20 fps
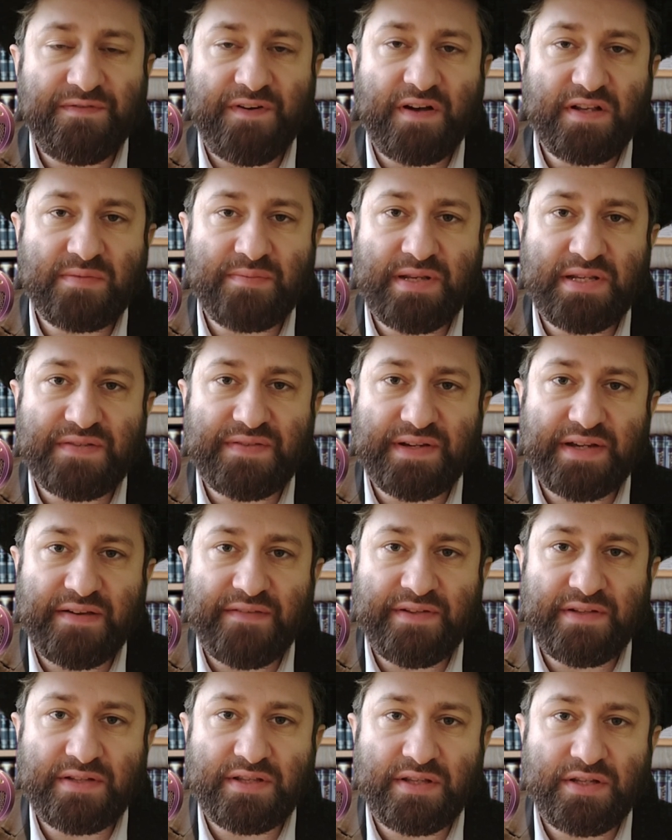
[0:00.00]
first mitzvah
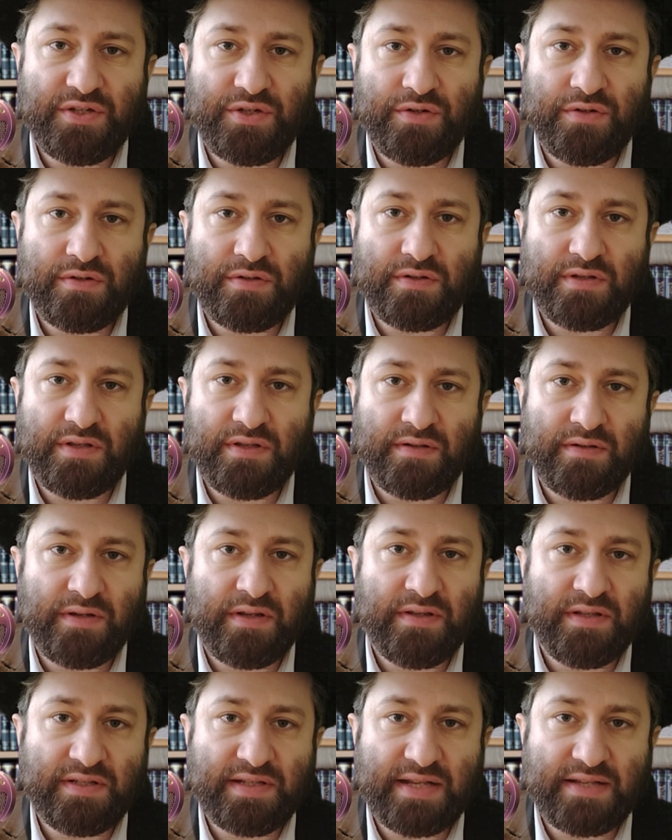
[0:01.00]
given to the Jews in
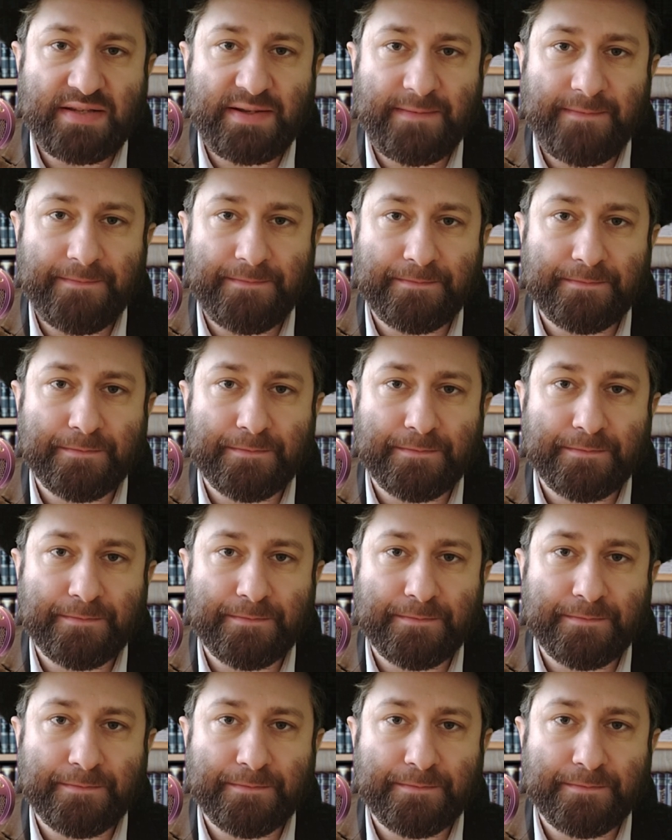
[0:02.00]
the desert?